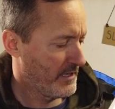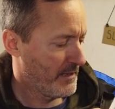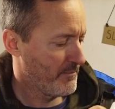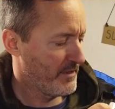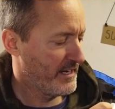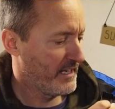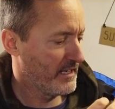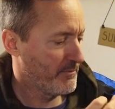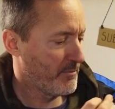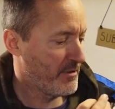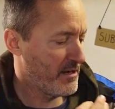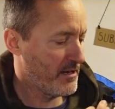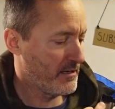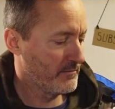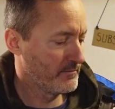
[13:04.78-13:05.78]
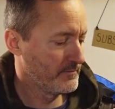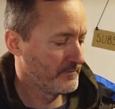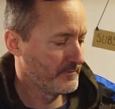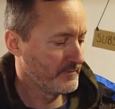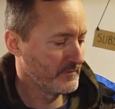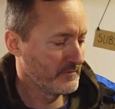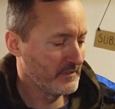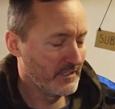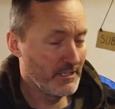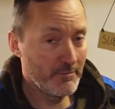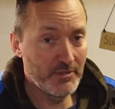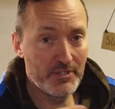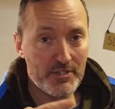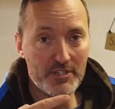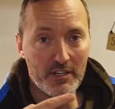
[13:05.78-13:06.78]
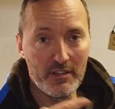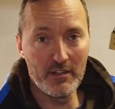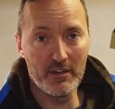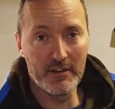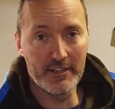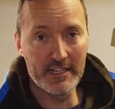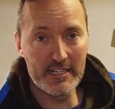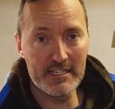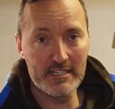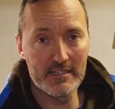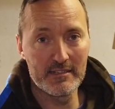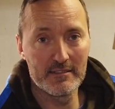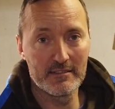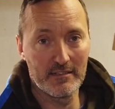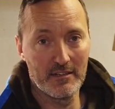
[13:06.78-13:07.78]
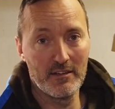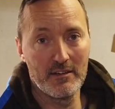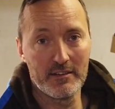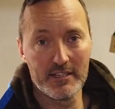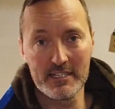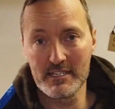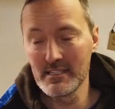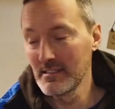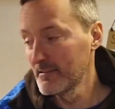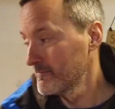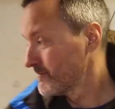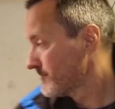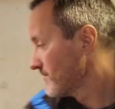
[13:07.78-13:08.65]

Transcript: when I'm breaking them apart. You produce a lot of this, a lot of this.